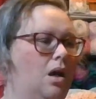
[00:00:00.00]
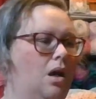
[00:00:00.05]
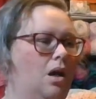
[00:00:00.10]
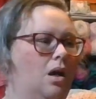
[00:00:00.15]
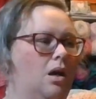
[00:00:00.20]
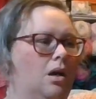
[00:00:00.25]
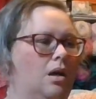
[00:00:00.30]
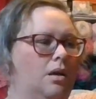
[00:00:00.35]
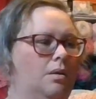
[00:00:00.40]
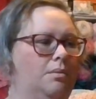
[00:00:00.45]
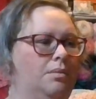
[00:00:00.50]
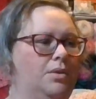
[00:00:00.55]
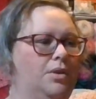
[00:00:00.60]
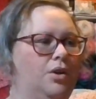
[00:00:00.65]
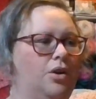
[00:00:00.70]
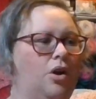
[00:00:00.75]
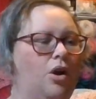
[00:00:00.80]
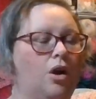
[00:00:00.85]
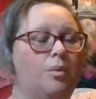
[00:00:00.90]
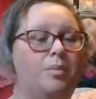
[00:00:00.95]
Um,
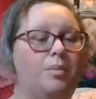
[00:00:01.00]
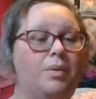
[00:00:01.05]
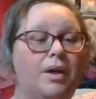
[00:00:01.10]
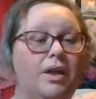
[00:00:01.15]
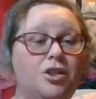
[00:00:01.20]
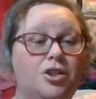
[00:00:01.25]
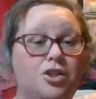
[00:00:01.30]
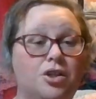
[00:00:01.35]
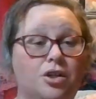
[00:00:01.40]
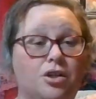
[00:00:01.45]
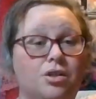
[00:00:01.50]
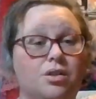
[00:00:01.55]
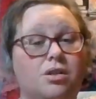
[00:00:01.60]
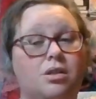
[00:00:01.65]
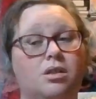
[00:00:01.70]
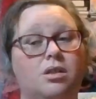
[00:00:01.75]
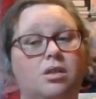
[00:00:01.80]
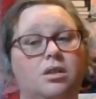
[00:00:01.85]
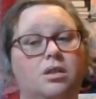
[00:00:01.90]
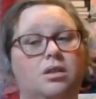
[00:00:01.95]
there are
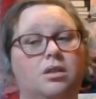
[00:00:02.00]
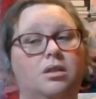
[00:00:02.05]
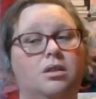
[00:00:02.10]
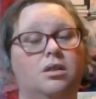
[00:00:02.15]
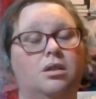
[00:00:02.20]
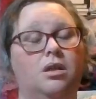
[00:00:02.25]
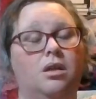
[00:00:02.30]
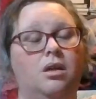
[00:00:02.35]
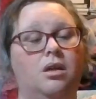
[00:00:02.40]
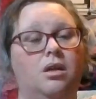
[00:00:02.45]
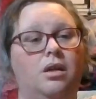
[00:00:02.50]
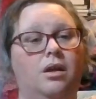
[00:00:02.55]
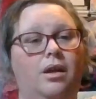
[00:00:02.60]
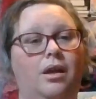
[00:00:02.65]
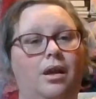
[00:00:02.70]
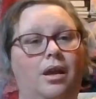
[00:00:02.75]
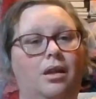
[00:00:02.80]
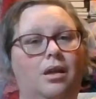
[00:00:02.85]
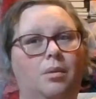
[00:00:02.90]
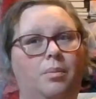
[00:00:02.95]
pictures
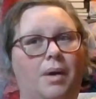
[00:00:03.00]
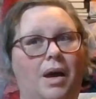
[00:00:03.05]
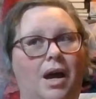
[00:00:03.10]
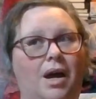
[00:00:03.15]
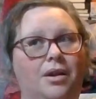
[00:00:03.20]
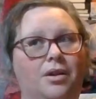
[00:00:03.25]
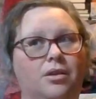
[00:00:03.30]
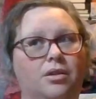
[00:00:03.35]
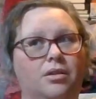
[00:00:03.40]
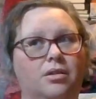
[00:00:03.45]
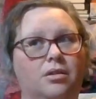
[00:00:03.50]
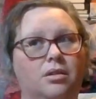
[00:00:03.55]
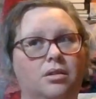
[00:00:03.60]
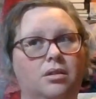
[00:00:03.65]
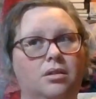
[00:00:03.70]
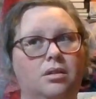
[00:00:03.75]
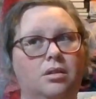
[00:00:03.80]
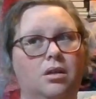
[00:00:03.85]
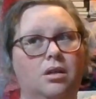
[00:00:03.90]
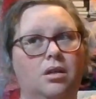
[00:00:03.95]
in the pattern,
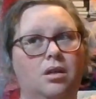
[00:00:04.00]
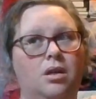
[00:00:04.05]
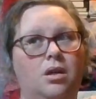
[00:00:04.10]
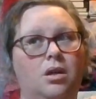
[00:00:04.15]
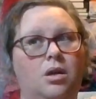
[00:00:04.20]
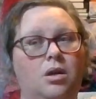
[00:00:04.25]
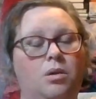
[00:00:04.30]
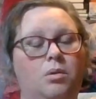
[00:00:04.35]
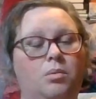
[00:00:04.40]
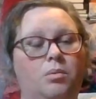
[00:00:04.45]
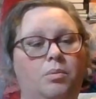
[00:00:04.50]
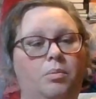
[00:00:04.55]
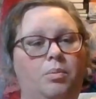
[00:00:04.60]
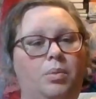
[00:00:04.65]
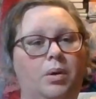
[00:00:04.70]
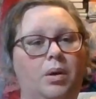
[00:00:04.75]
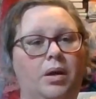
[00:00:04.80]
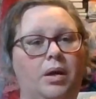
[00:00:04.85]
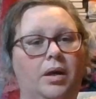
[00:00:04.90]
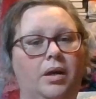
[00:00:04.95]

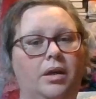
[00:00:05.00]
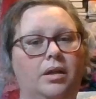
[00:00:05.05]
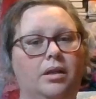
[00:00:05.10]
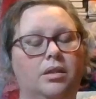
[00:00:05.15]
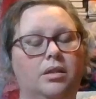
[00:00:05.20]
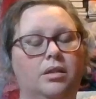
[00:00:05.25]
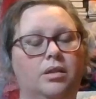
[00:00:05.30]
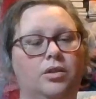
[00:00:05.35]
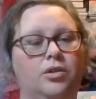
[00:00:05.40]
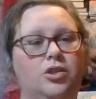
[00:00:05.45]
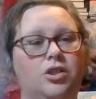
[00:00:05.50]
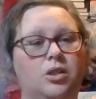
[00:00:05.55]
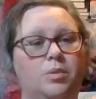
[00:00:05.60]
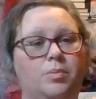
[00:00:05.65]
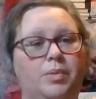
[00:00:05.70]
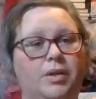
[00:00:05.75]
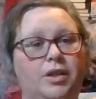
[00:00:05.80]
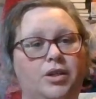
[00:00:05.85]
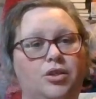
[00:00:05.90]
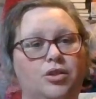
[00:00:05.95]
but they're just
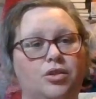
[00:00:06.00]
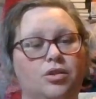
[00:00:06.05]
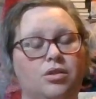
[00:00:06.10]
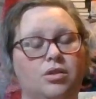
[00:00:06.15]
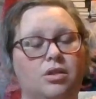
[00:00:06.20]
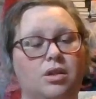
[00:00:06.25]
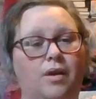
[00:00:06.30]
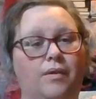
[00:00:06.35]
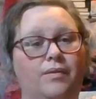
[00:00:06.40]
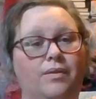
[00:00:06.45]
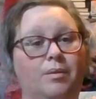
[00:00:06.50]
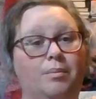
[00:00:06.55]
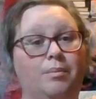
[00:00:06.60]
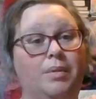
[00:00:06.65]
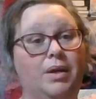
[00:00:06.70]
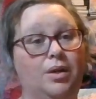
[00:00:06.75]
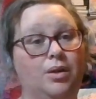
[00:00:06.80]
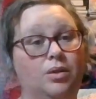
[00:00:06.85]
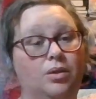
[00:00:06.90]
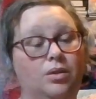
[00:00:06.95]
pictures of the
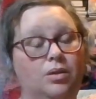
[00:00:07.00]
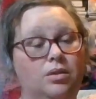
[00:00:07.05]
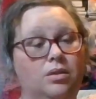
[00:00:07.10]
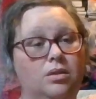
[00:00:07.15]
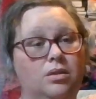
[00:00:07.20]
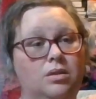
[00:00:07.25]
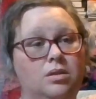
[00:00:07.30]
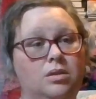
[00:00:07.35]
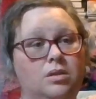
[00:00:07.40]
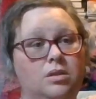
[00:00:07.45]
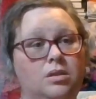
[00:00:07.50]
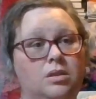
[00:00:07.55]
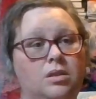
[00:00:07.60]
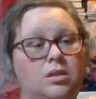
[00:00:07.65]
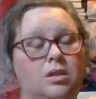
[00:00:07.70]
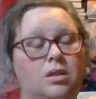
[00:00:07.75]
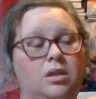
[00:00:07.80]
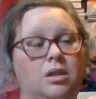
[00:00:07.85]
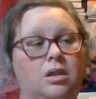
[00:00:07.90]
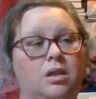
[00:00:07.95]
middle.
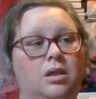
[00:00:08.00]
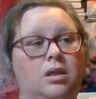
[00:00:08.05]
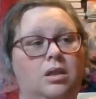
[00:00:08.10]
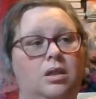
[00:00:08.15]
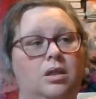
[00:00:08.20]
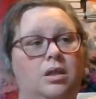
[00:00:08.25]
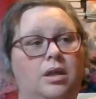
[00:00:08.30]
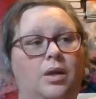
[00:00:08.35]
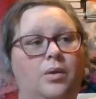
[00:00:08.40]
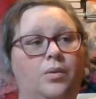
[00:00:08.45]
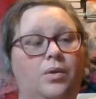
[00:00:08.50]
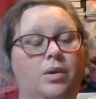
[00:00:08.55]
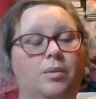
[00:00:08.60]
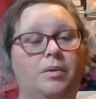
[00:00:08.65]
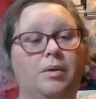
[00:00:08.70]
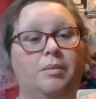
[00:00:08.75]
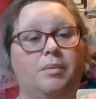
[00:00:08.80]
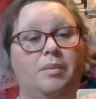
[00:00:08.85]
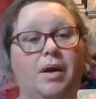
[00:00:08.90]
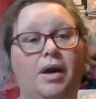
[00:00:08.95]
It would have
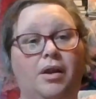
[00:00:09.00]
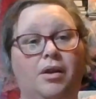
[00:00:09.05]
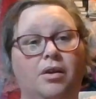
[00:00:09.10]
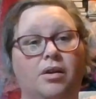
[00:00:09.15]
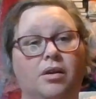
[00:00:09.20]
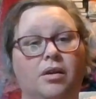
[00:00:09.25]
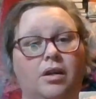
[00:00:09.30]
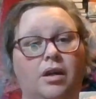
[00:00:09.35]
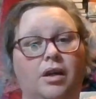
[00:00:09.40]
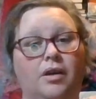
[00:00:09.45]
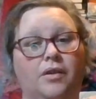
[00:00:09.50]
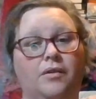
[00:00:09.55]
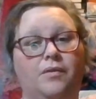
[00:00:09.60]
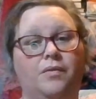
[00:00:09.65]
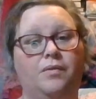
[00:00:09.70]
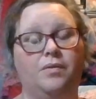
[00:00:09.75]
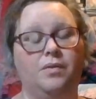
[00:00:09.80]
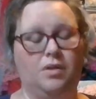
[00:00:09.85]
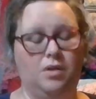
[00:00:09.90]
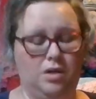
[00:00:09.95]
been better if
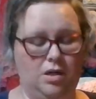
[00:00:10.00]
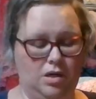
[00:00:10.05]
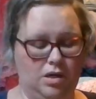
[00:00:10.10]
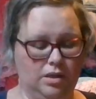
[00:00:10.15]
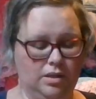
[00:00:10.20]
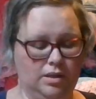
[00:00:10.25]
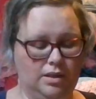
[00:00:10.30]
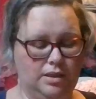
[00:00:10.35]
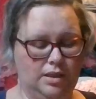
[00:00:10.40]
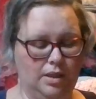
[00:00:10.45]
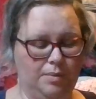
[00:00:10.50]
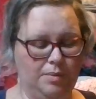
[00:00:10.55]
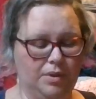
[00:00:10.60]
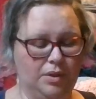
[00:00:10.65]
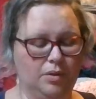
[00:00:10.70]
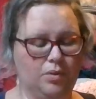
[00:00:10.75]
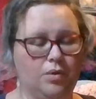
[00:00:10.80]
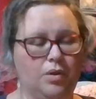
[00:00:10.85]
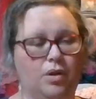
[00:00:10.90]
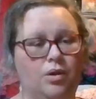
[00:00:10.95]
on some of
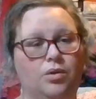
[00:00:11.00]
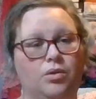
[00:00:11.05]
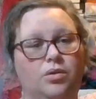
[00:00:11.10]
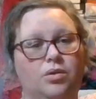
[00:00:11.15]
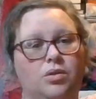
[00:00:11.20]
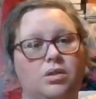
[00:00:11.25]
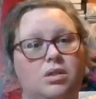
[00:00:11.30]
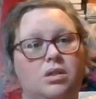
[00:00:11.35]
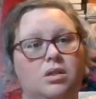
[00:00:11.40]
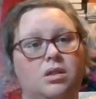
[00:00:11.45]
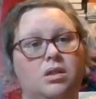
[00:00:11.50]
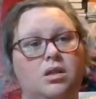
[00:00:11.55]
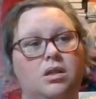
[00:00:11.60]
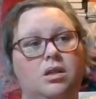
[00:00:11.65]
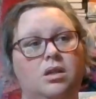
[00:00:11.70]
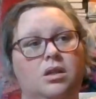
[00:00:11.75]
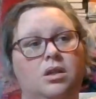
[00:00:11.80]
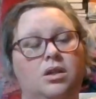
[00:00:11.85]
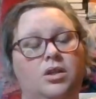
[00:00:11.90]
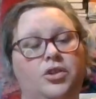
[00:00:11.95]
the rows
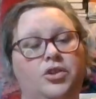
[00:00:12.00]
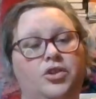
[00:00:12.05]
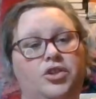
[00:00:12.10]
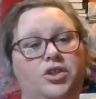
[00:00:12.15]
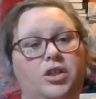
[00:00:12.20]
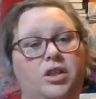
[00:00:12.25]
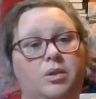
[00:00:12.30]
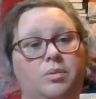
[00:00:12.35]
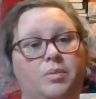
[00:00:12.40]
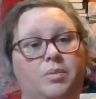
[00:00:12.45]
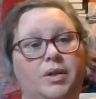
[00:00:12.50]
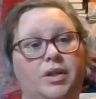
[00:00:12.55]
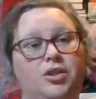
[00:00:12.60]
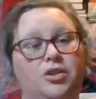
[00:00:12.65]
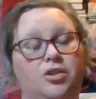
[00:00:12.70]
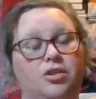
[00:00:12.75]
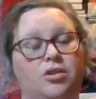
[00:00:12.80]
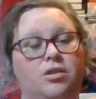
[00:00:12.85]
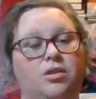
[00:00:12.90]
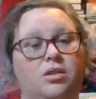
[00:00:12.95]
she did
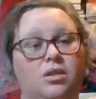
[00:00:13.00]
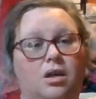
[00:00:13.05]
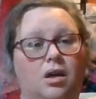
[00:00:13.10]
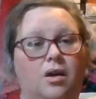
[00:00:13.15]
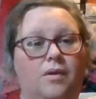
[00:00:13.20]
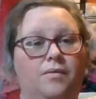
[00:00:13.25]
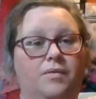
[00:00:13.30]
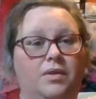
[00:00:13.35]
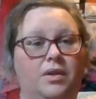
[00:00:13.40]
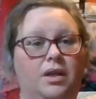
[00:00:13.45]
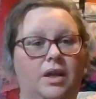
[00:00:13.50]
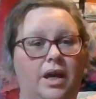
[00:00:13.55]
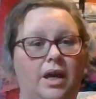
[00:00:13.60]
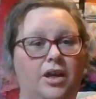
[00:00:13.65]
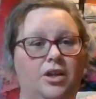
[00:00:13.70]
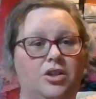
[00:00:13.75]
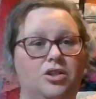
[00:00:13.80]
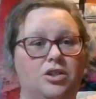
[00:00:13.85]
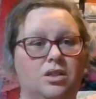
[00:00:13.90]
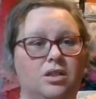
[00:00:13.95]
pictures of the
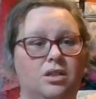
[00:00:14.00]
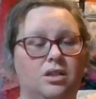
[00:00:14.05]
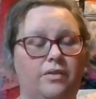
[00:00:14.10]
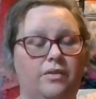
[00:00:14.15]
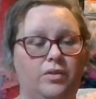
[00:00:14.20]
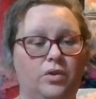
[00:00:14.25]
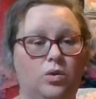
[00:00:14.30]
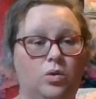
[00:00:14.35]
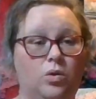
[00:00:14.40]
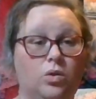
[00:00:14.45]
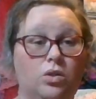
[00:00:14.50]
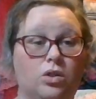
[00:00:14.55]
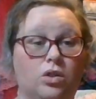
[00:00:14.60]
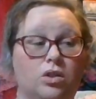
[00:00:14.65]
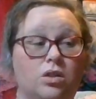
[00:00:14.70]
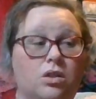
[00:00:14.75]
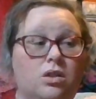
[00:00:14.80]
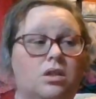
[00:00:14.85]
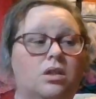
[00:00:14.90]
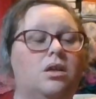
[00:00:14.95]
edges of the
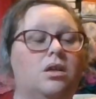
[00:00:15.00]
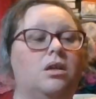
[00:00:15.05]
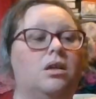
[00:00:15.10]
corners